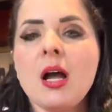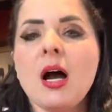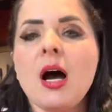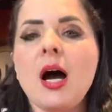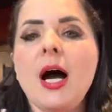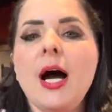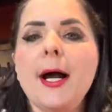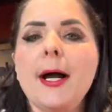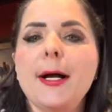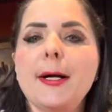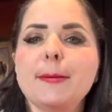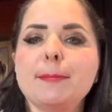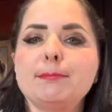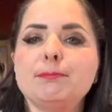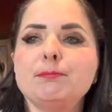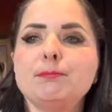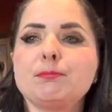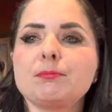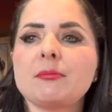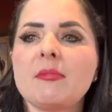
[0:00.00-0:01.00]

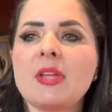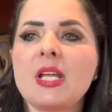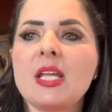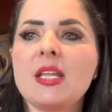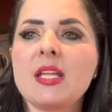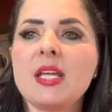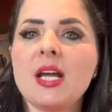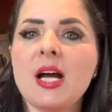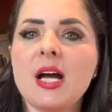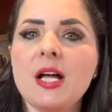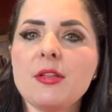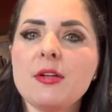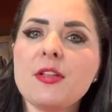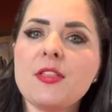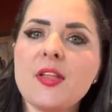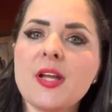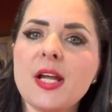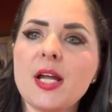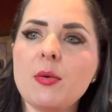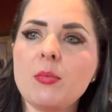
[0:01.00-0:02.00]
The other
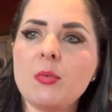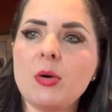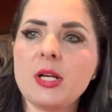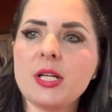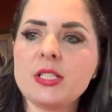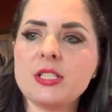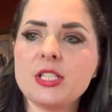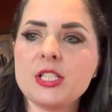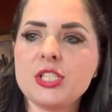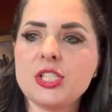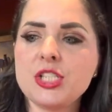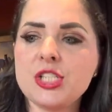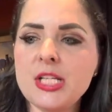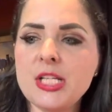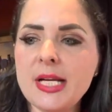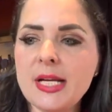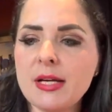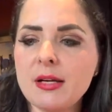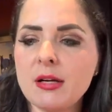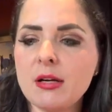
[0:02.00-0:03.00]
thing I wanted to
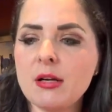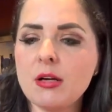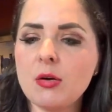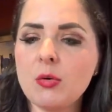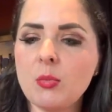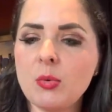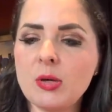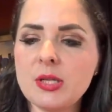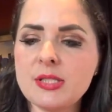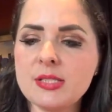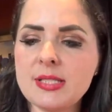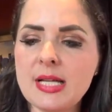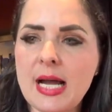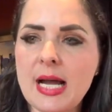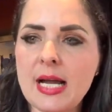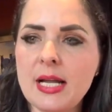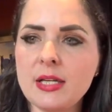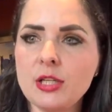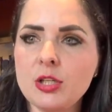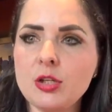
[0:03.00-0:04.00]
share was
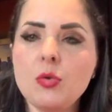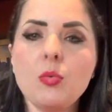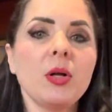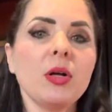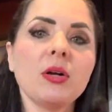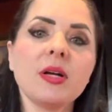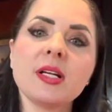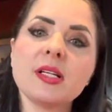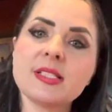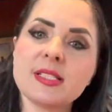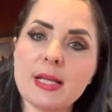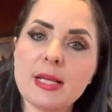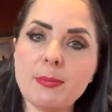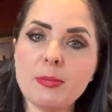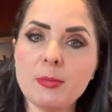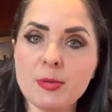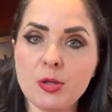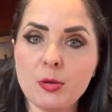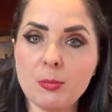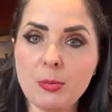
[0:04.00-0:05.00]
that you will get a
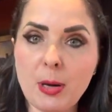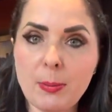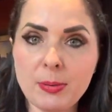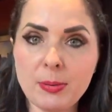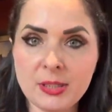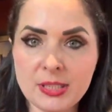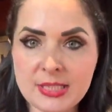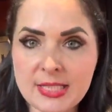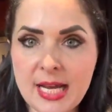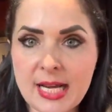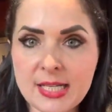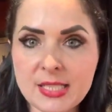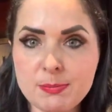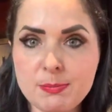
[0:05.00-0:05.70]
supplemental property tax